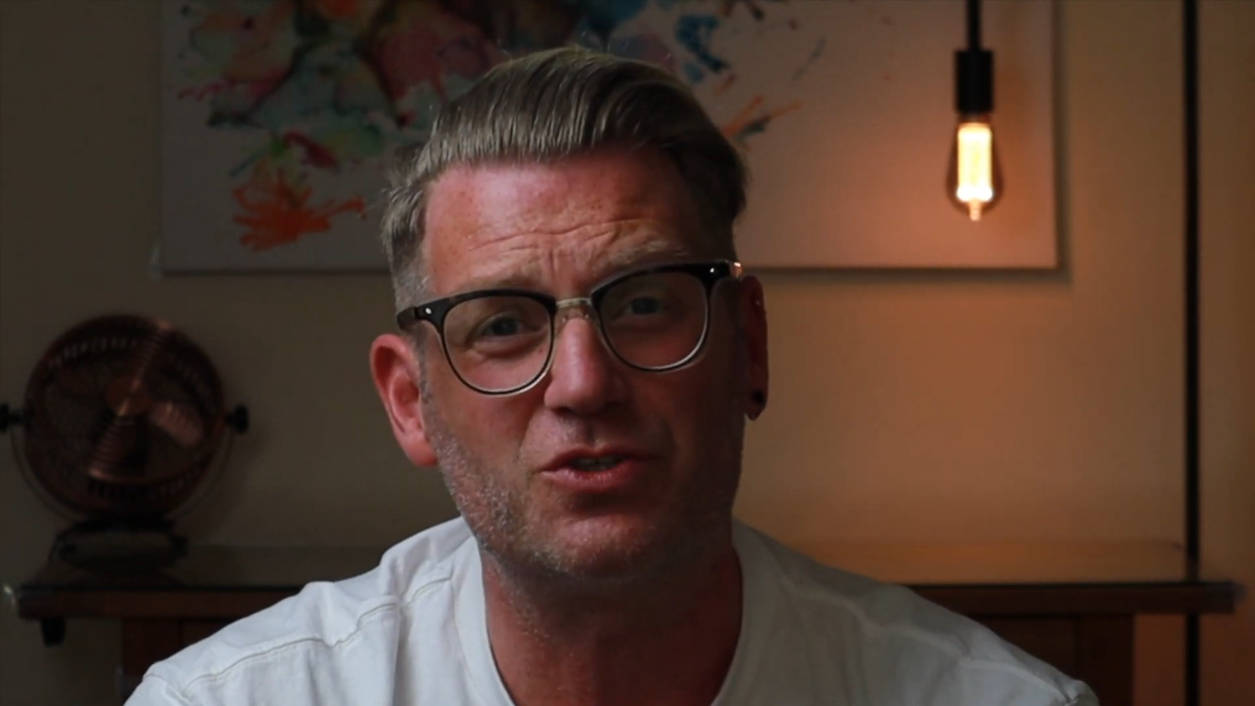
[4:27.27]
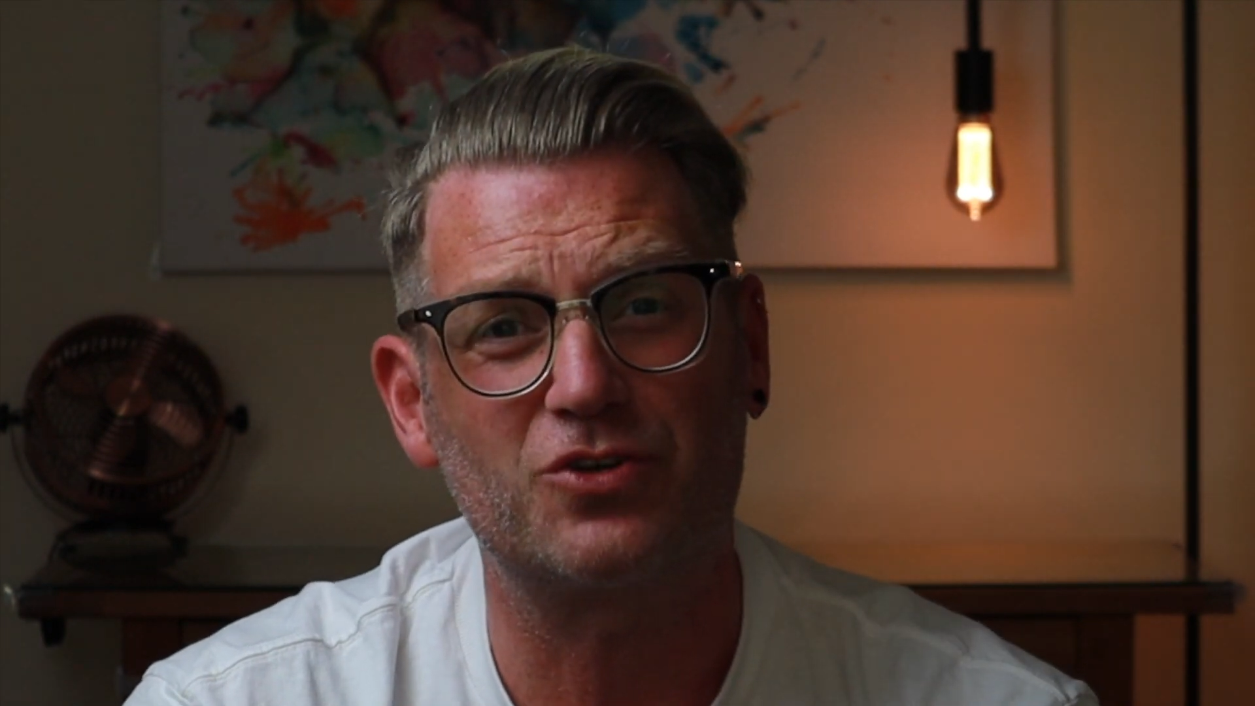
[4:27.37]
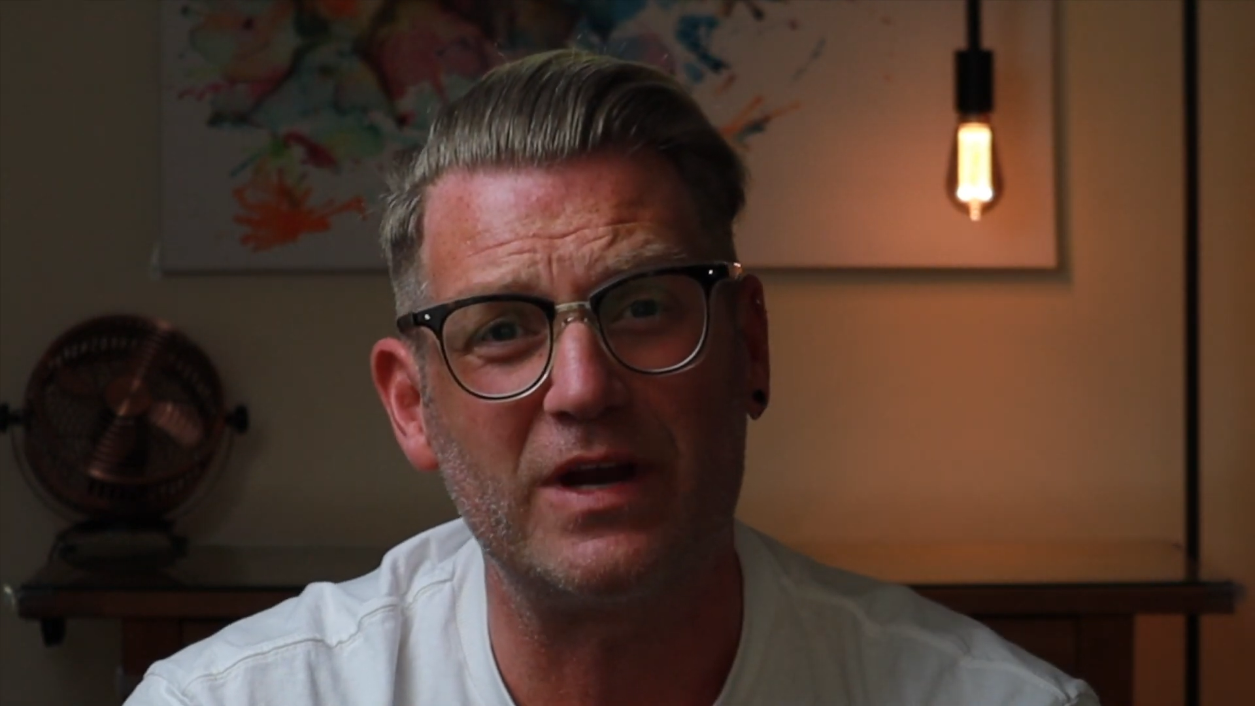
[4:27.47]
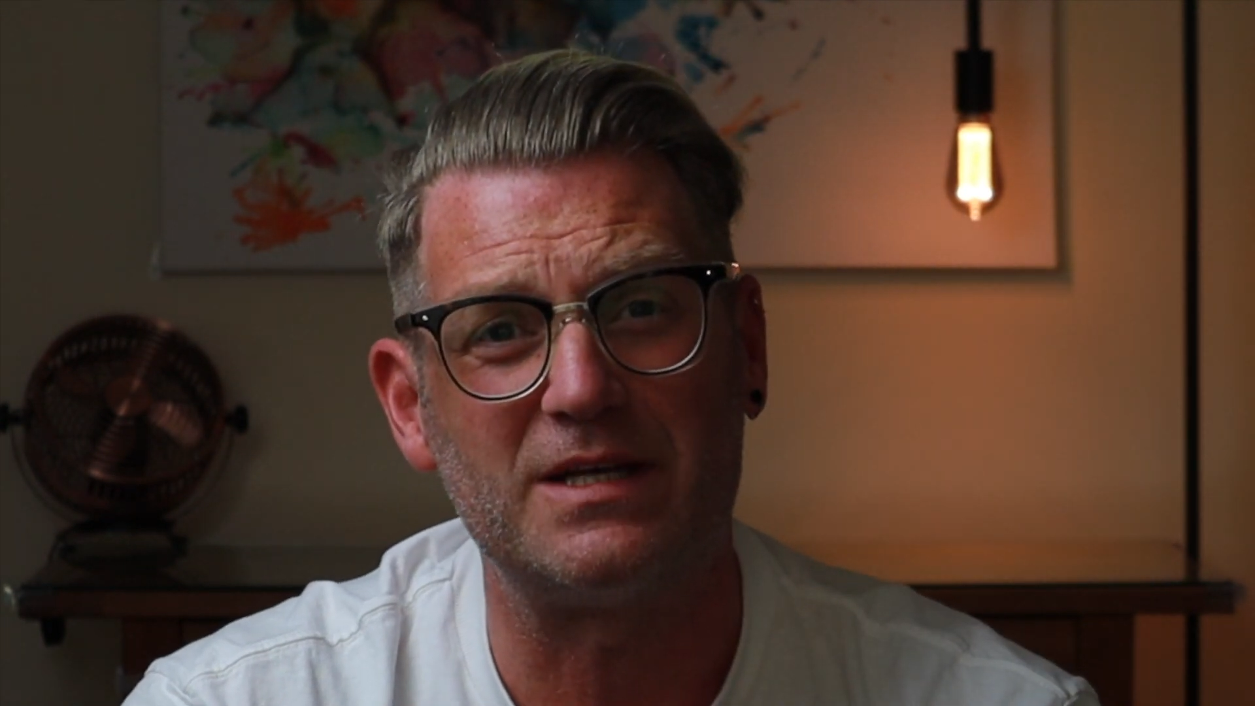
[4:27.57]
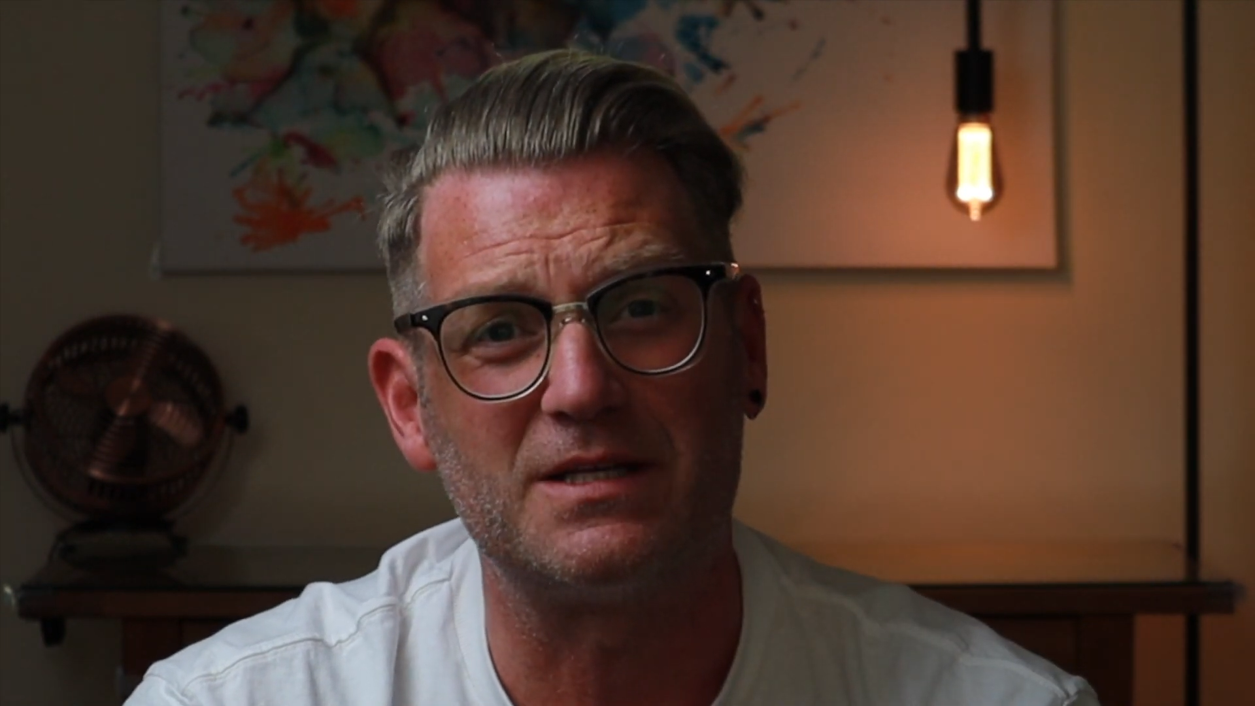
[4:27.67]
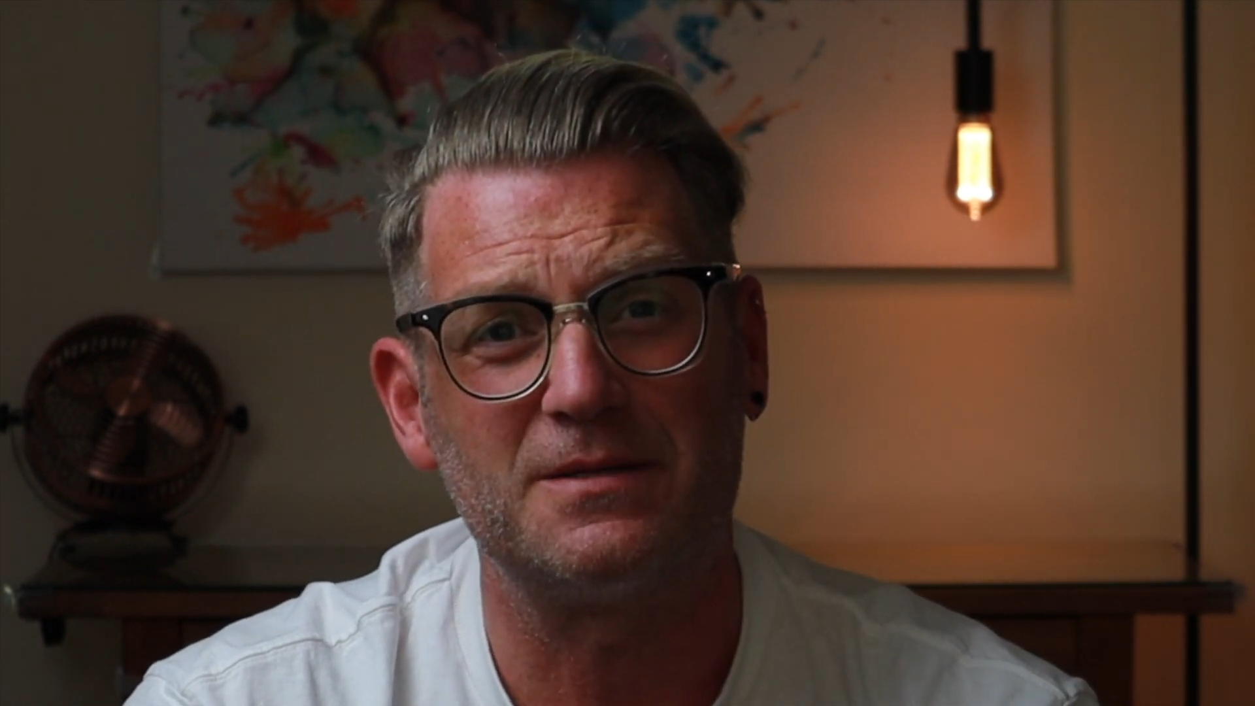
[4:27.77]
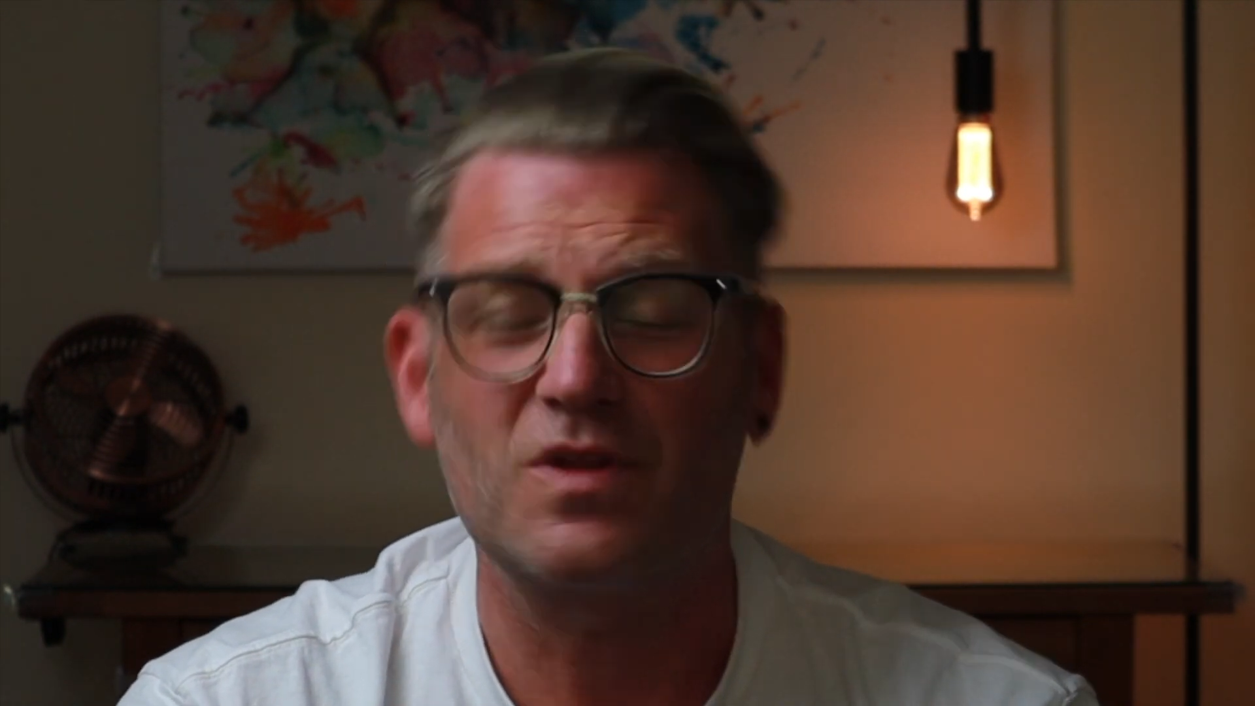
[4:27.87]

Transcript: trend.